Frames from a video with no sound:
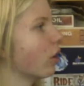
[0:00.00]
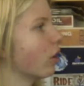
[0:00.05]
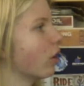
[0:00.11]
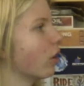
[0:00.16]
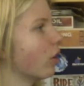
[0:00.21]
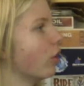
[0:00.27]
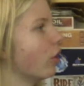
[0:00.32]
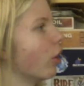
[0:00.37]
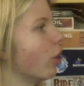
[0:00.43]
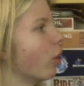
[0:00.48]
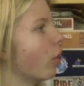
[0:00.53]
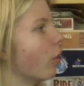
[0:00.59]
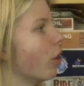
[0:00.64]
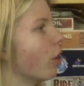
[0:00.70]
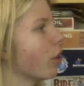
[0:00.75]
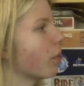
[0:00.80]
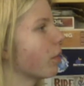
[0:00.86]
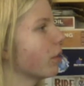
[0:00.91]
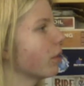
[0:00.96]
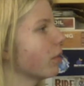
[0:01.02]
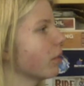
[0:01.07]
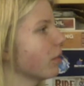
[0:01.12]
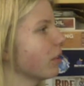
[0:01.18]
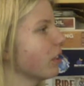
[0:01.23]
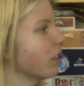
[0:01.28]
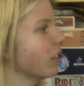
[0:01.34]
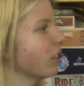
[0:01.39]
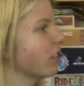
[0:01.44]
No, the principle
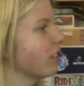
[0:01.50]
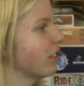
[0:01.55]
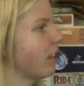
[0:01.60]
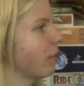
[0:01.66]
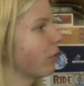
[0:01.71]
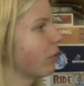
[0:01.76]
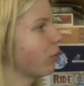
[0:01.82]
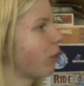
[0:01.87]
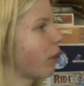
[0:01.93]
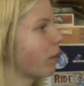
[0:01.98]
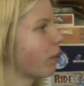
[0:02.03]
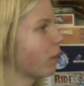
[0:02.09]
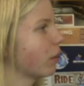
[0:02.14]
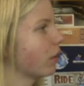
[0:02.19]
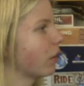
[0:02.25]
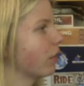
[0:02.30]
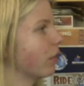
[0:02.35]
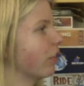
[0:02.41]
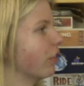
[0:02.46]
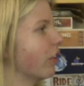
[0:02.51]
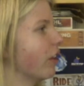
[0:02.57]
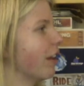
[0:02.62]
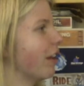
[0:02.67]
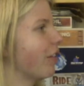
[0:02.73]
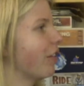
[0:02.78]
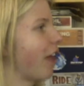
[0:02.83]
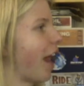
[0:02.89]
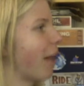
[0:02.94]
here is the same as weather balloons.
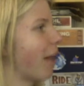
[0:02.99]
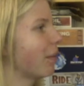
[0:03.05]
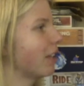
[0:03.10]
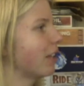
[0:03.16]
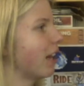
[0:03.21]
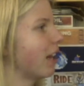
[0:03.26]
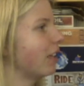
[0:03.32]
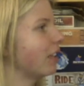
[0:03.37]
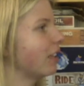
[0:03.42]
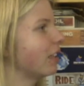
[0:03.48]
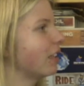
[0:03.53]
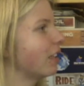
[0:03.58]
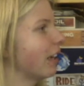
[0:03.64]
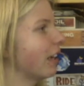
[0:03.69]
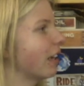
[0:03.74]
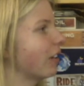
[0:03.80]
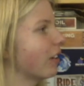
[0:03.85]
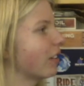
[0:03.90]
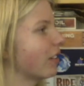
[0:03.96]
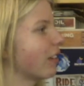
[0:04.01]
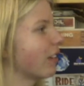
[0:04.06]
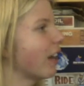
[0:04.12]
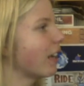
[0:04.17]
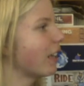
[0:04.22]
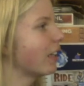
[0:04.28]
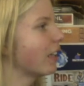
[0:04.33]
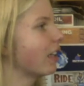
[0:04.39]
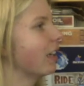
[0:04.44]
If the habitat and air
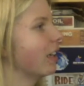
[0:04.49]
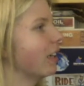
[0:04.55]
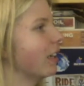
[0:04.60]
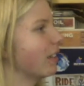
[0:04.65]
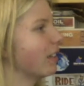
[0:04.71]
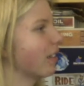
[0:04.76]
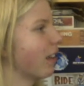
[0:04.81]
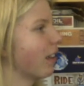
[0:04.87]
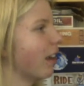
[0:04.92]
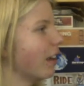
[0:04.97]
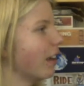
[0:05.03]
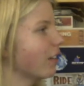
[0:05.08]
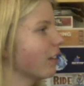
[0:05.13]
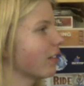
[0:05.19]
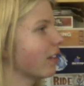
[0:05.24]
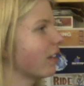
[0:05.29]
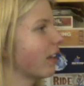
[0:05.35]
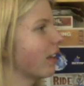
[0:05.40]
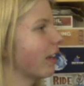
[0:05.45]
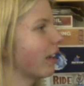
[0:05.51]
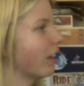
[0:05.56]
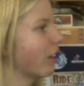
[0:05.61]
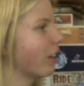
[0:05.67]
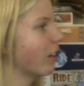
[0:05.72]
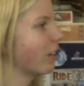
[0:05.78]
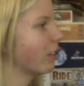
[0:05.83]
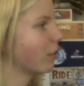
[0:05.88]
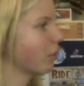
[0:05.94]
inside it is lighter than the
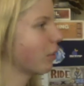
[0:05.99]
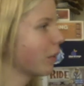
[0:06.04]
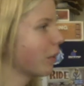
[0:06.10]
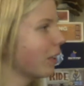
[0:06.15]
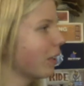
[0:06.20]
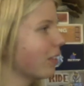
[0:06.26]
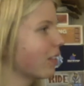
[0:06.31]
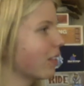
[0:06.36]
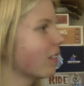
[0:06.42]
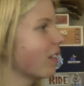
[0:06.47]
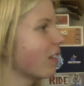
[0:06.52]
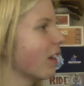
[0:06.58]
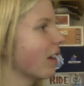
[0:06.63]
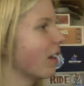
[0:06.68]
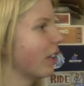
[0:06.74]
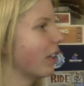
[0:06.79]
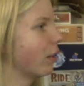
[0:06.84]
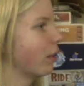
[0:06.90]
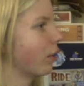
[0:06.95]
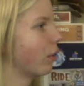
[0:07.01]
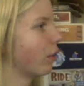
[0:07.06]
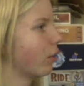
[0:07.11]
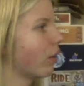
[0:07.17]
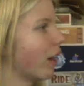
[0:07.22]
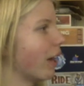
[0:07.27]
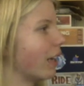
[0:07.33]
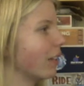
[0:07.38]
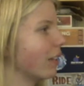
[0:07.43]
area it displaces, then it will
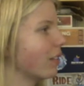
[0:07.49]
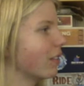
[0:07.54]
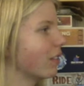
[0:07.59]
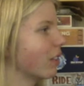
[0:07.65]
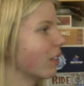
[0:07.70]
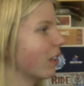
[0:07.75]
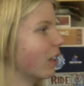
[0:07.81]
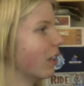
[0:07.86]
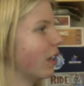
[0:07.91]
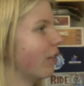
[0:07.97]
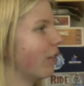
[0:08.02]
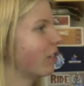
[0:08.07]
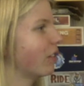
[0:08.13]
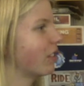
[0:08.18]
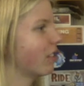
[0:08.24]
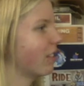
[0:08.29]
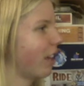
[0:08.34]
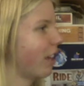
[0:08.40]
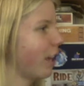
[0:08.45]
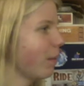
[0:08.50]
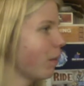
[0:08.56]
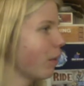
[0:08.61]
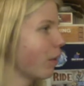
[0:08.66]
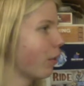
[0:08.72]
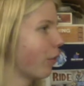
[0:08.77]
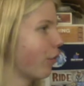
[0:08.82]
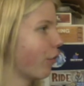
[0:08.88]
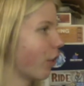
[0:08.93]
rise. If it's the same, it
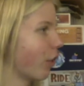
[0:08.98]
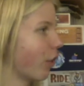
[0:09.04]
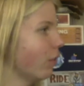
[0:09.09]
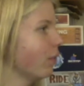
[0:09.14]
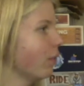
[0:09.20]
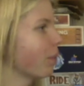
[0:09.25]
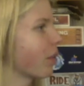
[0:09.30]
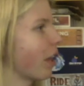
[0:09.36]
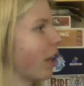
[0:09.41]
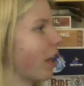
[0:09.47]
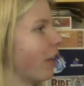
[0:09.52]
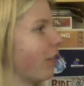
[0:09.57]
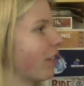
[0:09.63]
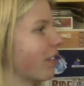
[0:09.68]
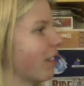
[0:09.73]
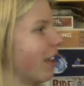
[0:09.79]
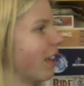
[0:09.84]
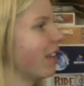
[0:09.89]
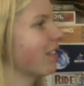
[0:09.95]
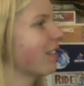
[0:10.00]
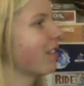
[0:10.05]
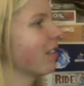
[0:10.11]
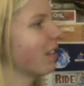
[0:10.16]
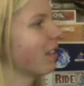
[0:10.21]
will float, and if it's less, then